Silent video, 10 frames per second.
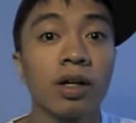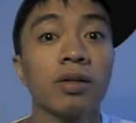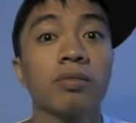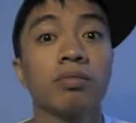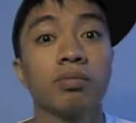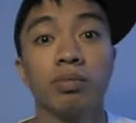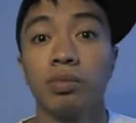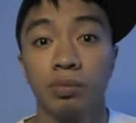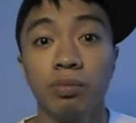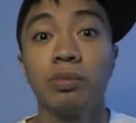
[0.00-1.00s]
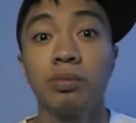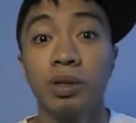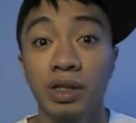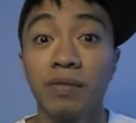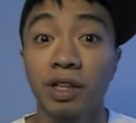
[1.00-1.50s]
but
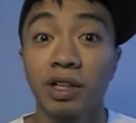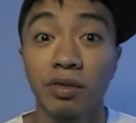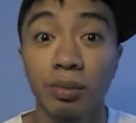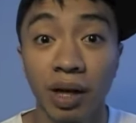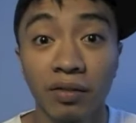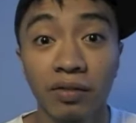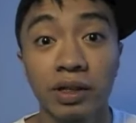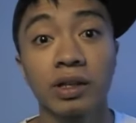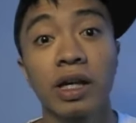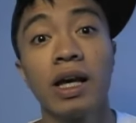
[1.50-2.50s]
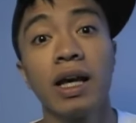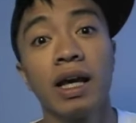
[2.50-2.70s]
specifically for breakfast.